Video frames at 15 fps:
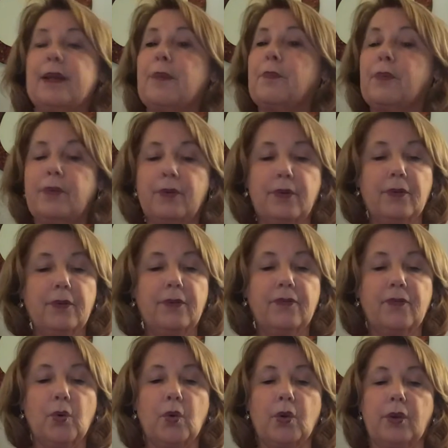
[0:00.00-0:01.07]
Number
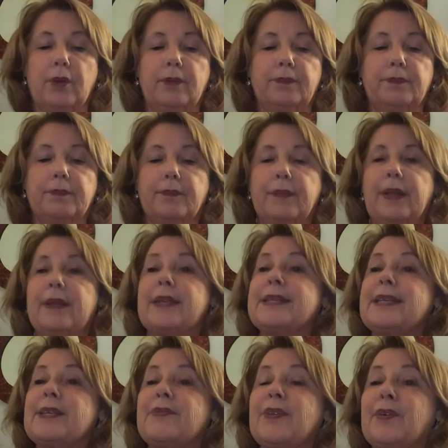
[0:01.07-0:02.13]
four.
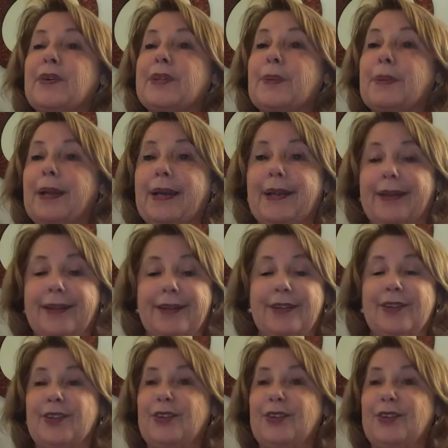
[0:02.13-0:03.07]
This is fill in the blank.